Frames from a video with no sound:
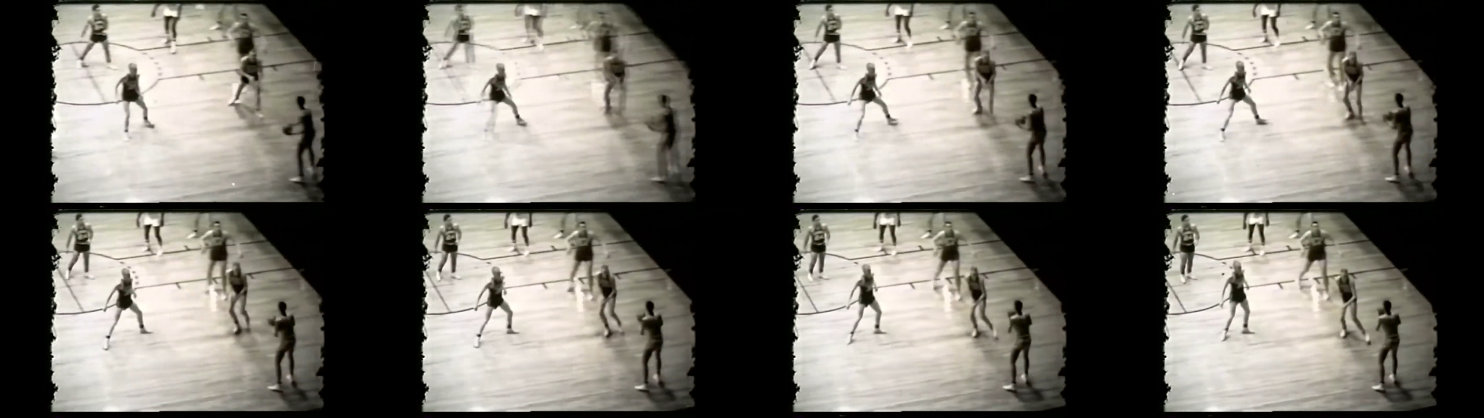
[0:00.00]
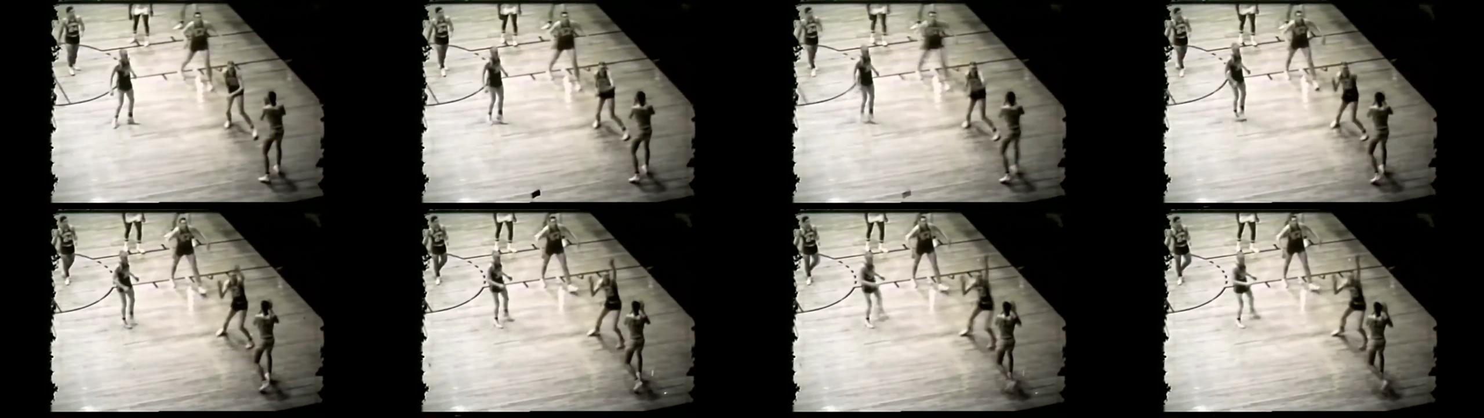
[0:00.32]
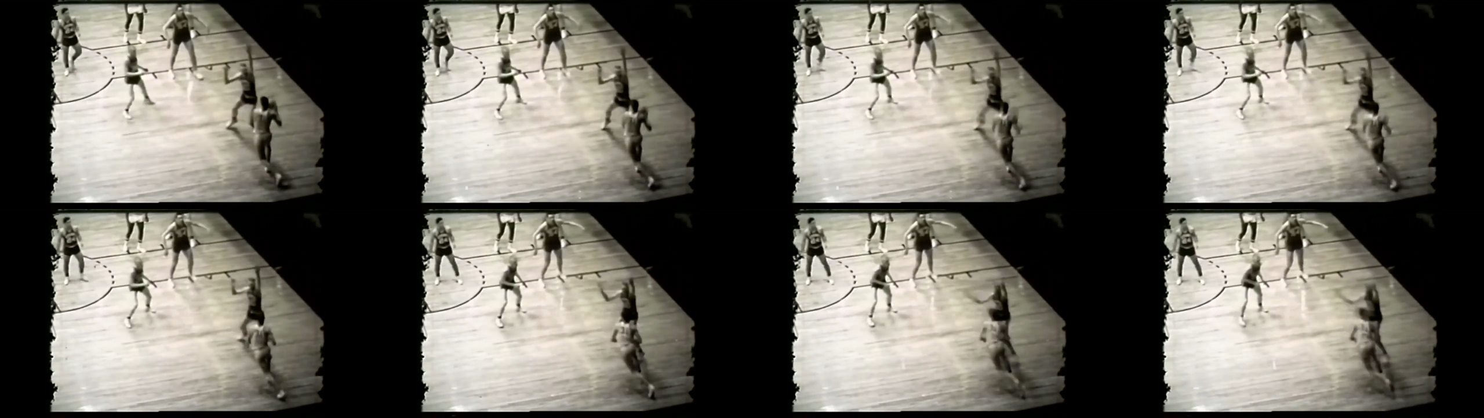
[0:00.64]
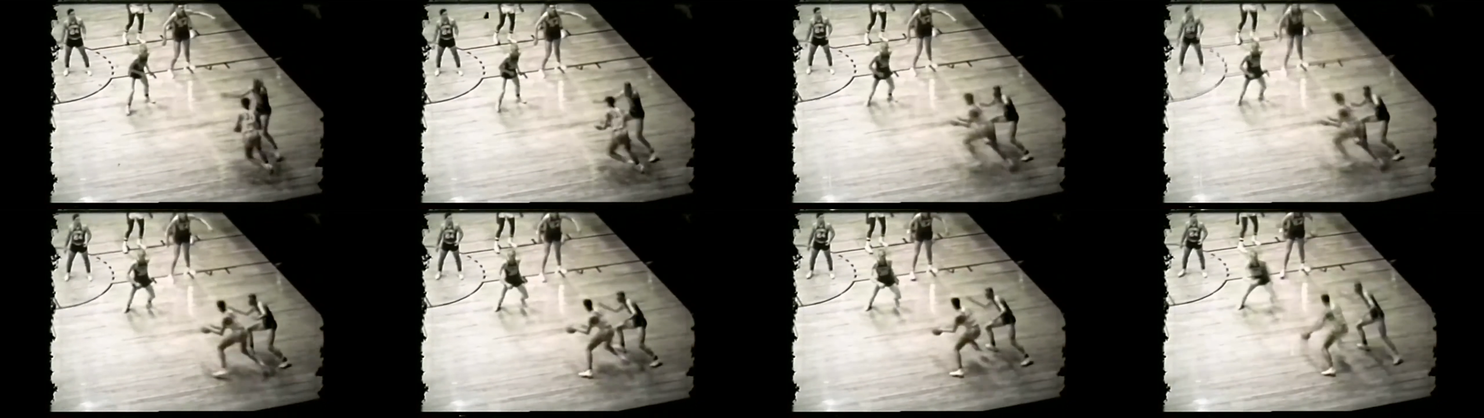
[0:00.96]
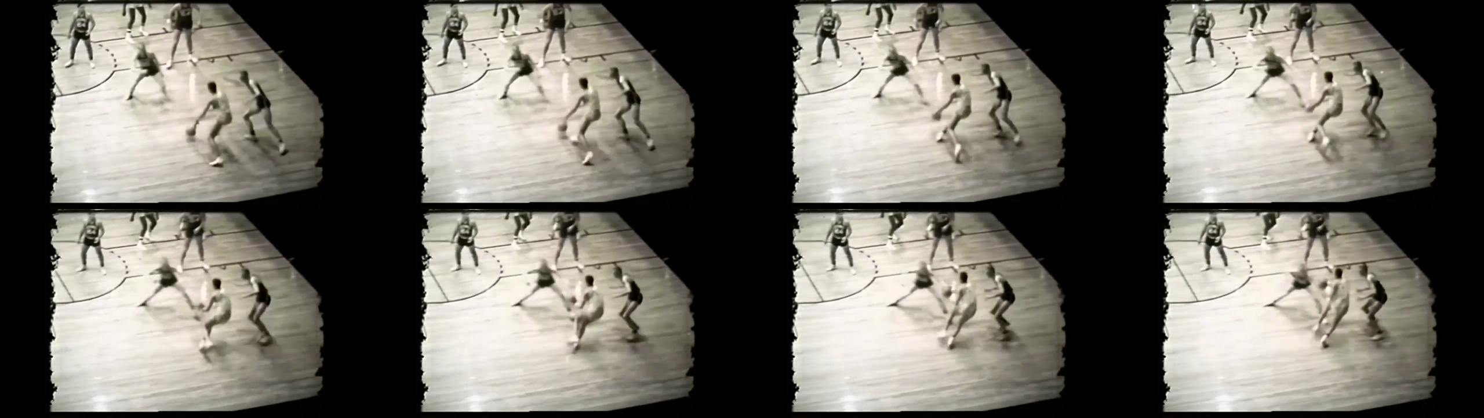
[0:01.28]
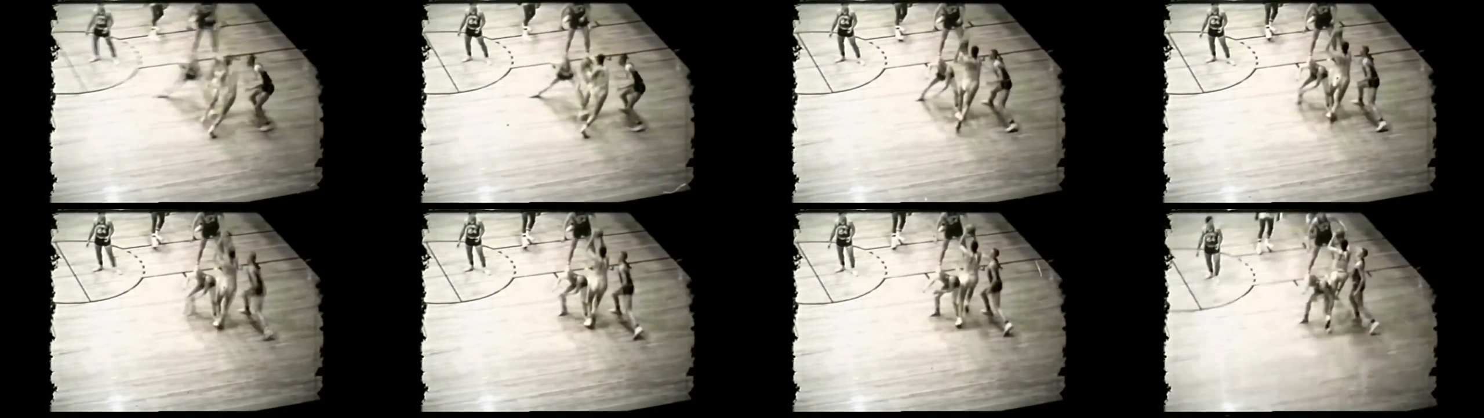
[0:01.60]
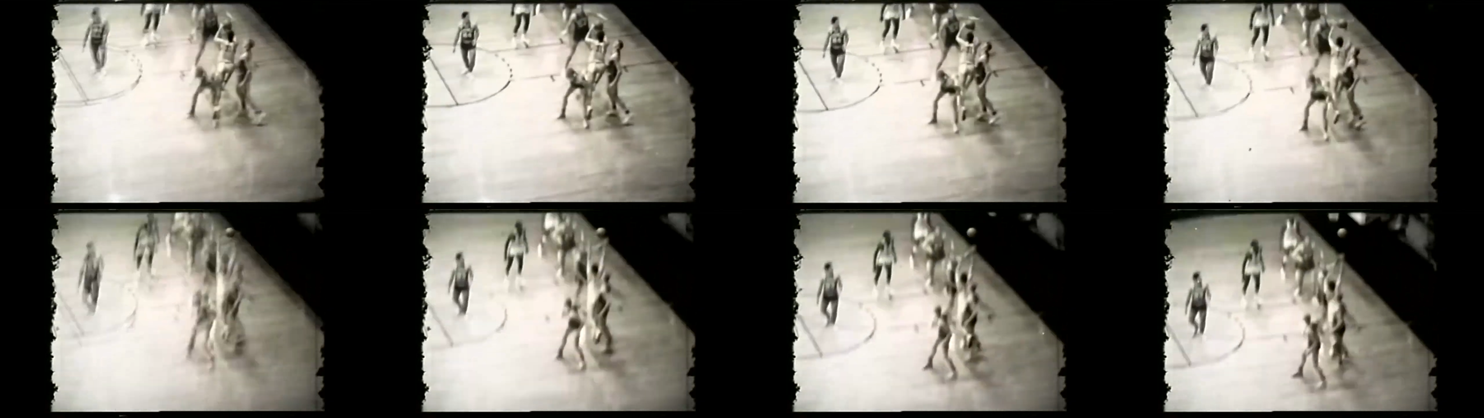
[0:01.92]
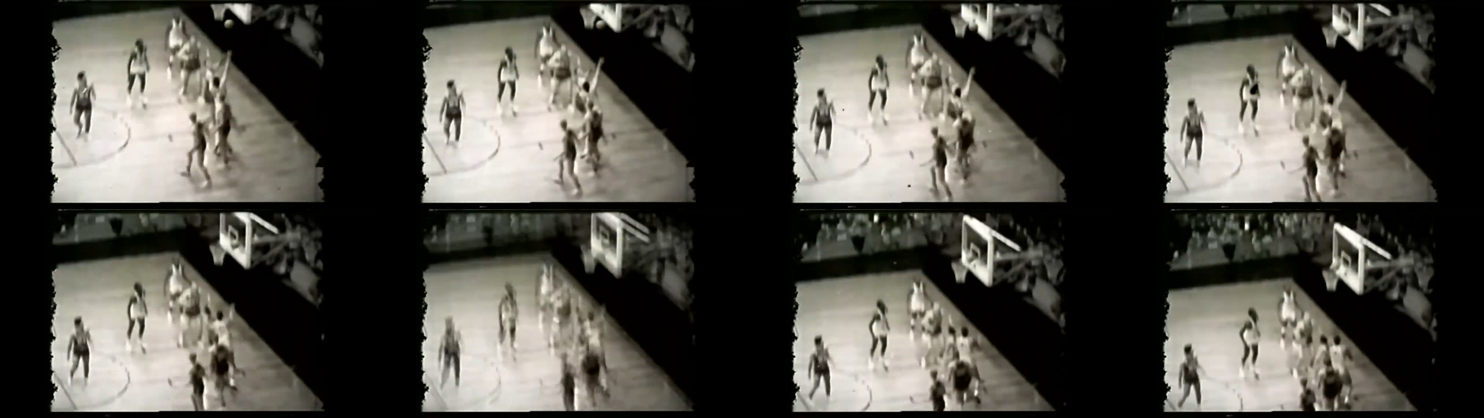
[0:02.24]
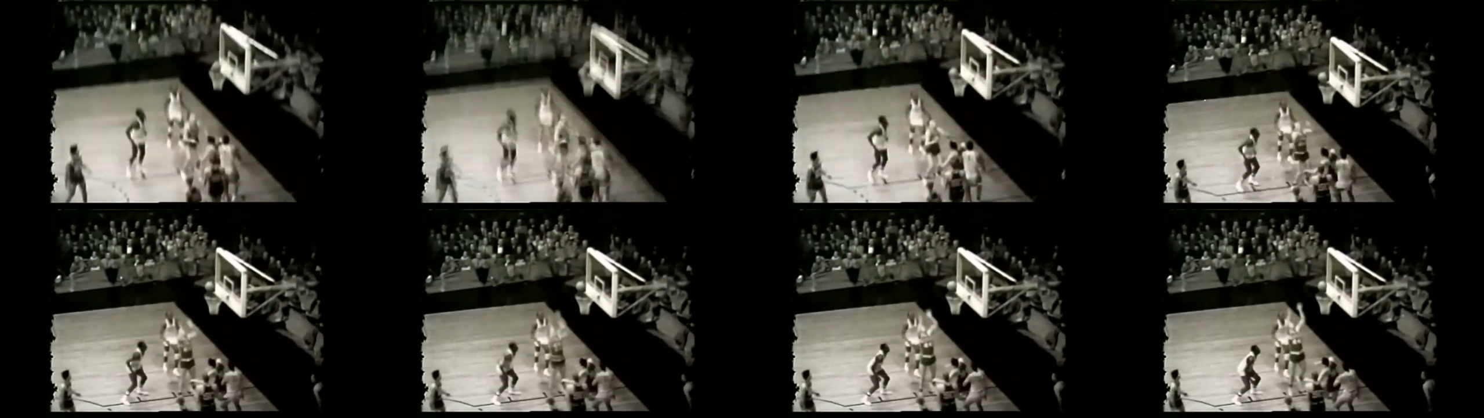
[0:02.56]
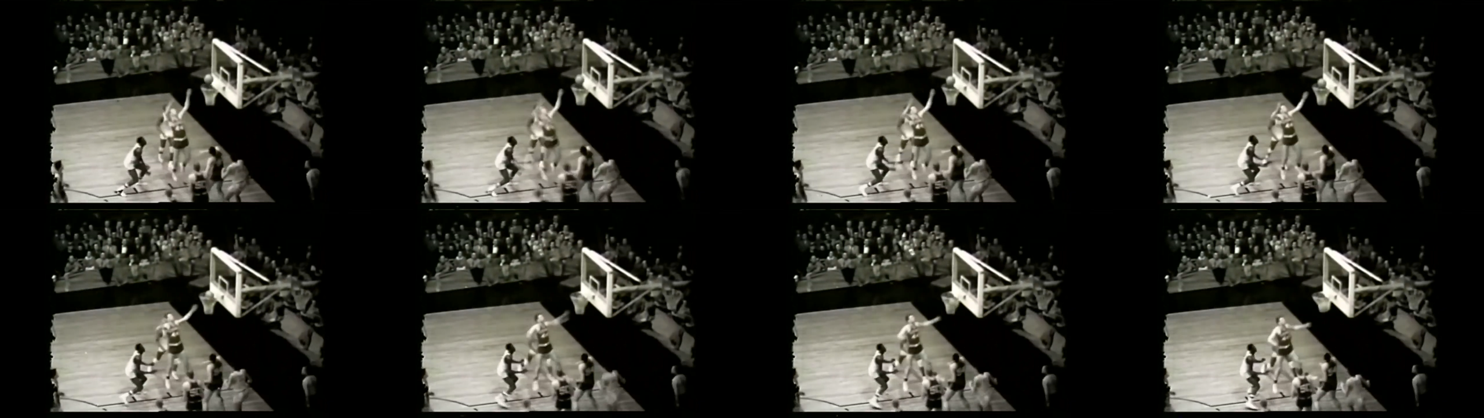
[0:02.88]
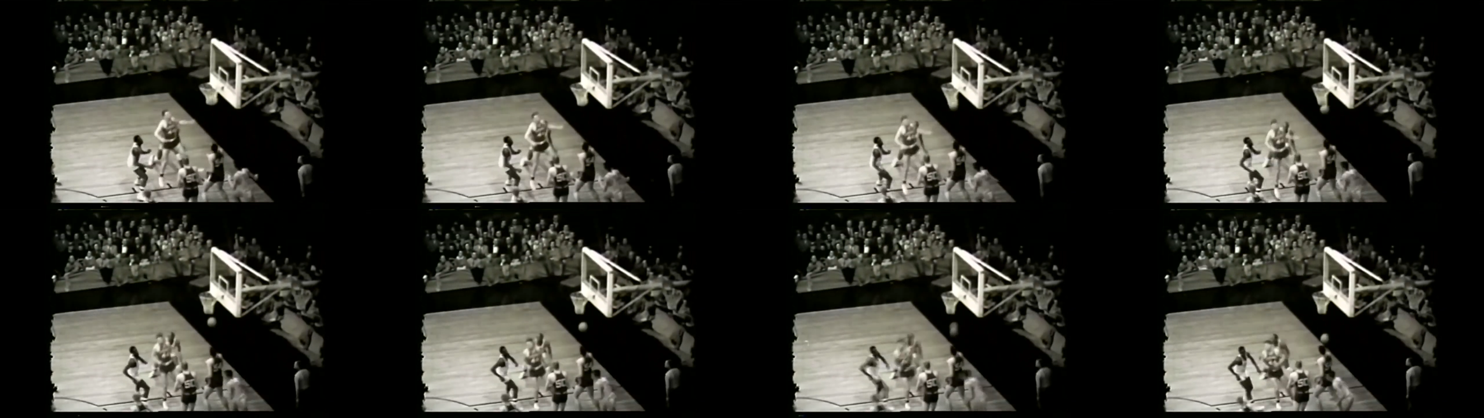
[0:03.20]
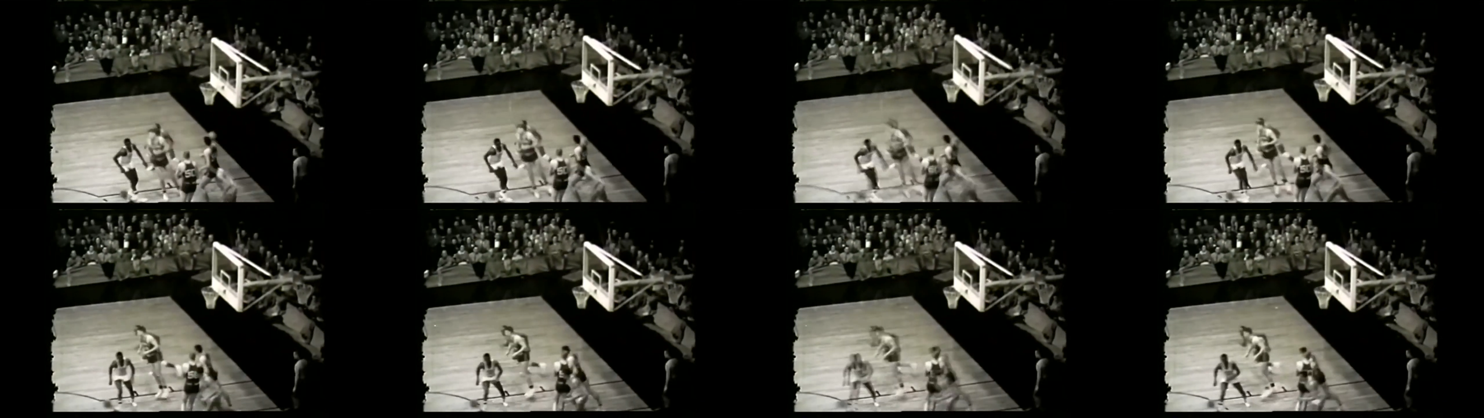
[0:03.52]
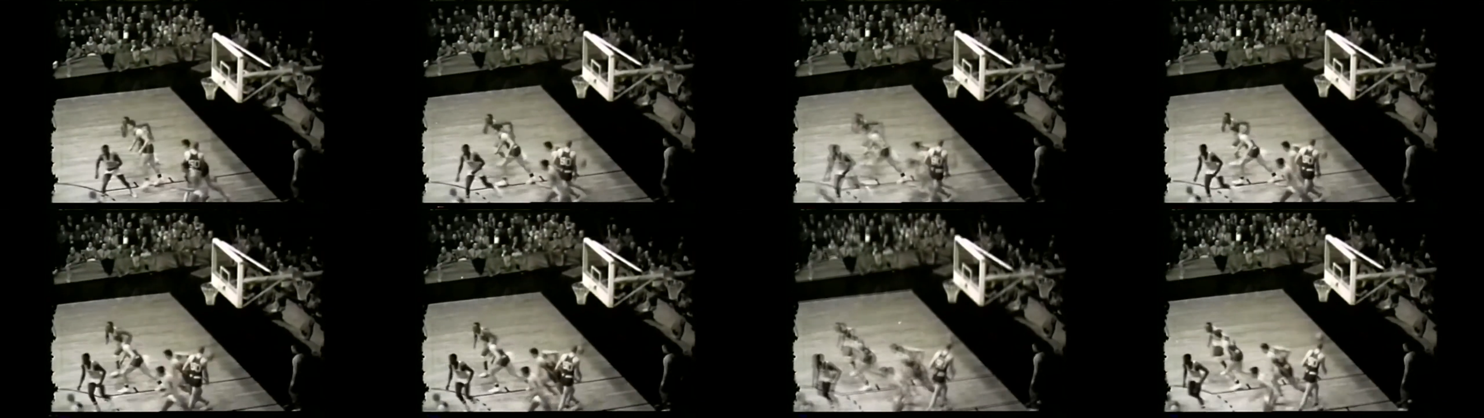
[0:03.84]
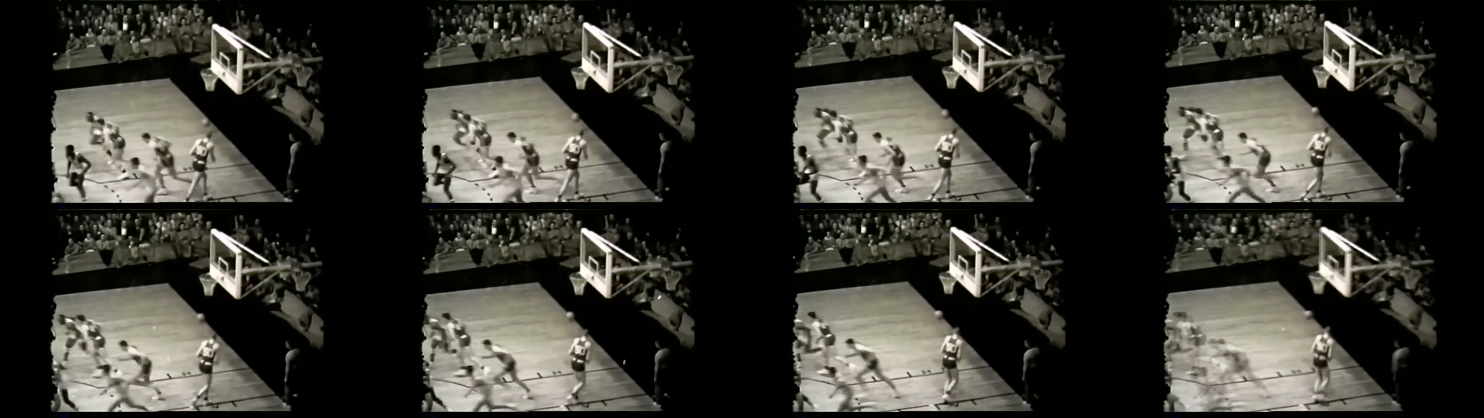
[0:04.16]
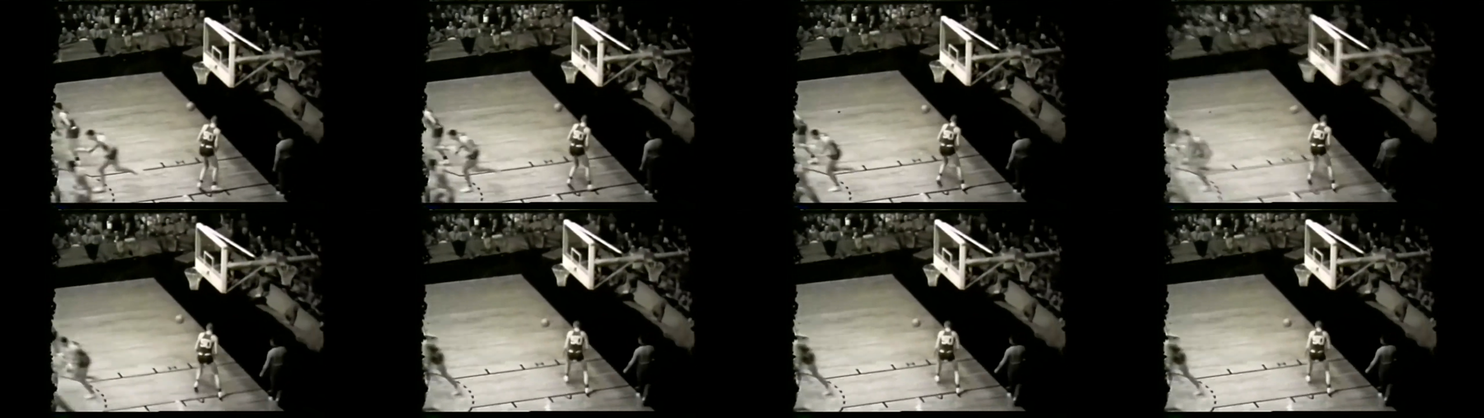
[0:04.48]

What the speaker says: No face is visible, so there are no lips to read.